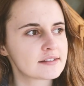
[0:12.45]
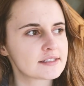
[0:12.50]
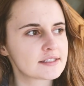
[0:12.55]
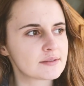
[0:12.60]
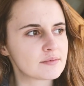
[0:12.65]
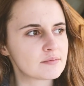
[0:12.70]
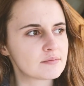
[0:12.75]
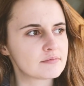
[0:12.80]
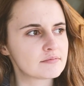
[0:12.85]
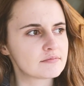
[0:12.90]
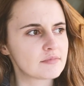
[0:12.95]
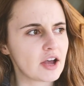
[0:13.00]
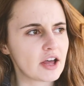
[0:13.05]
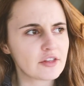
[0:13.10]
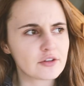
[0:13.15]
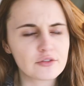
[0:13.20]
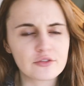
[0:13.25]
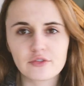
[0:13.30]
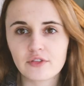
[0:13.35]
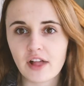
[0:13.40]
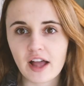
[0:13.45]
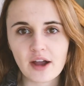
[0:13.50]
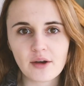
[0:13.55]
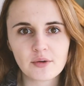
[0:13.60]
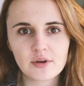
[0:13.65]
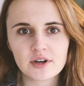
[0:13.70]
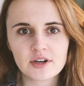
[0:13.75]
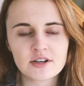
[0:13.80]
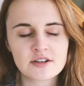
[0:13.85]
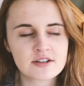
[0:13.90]
some other
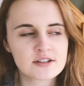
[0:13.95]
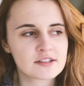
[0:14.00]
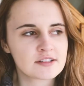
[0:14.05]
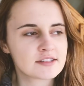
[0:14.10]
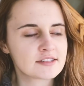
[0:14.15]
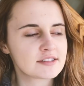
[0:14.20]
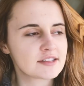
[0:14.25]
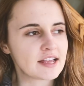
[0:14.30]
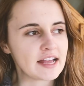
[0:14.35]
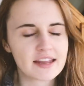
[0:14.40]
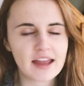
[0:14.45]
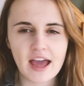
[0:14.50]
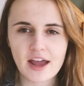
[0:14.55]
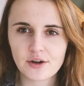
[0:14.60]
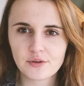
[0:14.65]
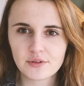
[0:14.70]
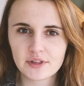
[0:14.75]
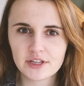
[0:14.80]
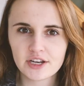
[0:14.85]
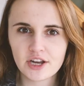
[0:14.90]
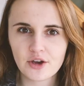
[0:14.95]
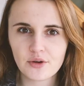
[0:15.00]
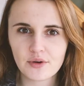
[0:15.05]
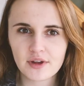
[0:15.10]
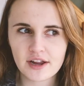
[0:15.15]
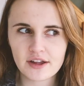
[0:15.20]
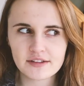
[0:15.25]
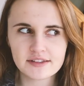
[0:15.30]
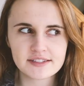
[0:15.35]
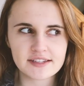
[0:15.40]
flowers. I don't really know what
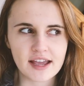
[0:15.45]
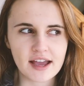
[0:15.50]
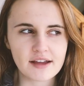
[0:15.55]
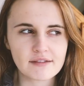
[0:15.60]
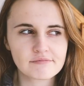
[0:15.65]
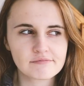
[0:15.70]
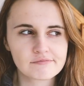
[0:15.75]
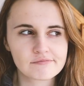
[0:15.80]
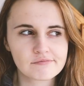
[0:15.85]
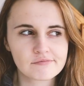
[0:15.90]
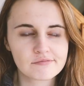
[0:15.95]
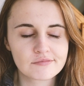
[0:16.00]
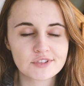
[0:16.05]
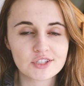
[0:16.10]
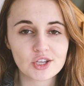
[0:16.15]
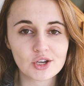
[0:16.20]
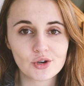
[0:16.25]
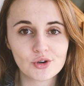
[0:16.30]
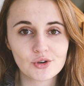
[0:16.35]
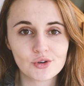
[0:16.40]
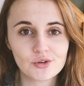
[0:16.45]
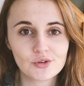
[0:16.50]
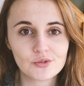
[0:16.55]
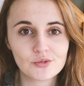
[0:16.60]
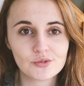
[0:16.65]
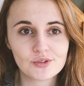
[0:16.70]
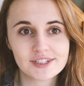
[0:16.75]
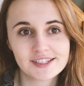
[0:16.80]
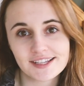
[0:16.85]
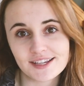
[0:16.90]
else yet,
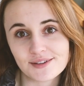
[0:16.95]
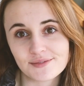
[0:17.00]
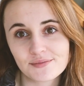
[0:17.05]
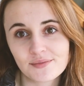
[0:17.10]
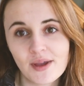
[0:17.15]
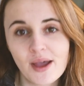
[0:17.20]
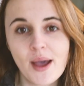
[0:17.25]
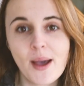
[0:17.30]
so we'll see.